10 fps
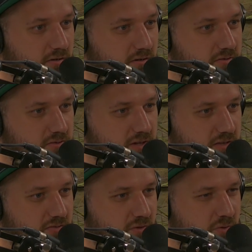Is like
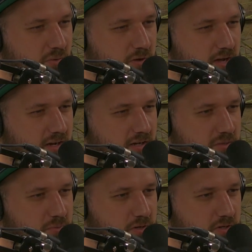the only way I can
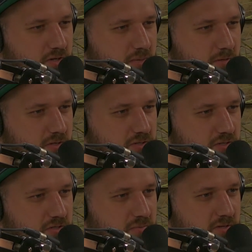explain it that it makes sense
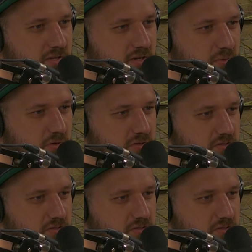to me, anyways.